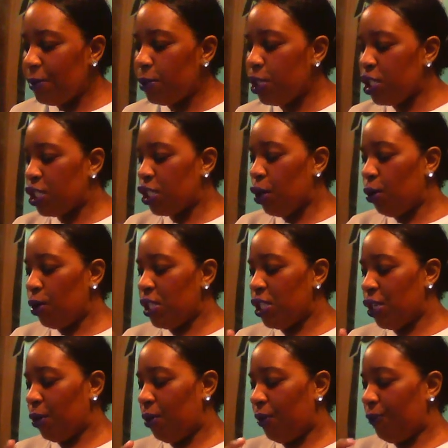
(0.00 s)
what your soul is
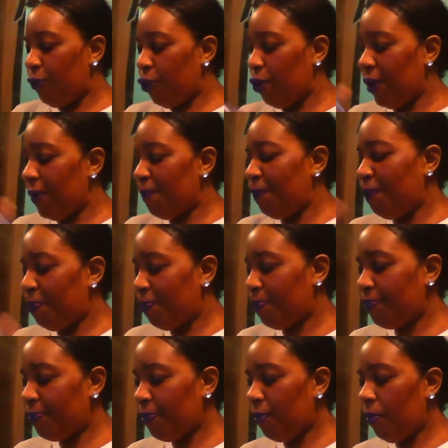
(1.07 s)
yearning for.
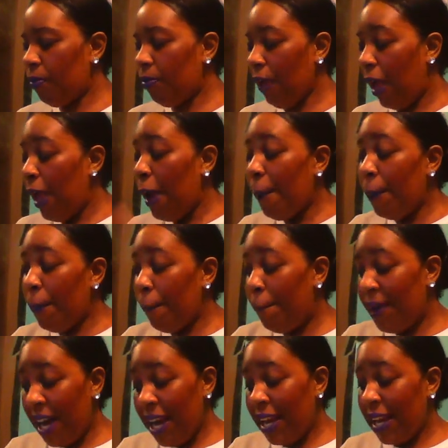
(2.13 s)

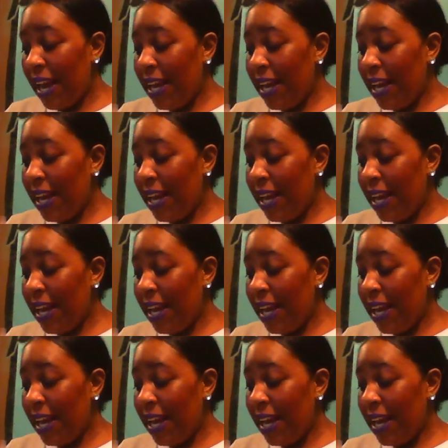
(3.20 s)
But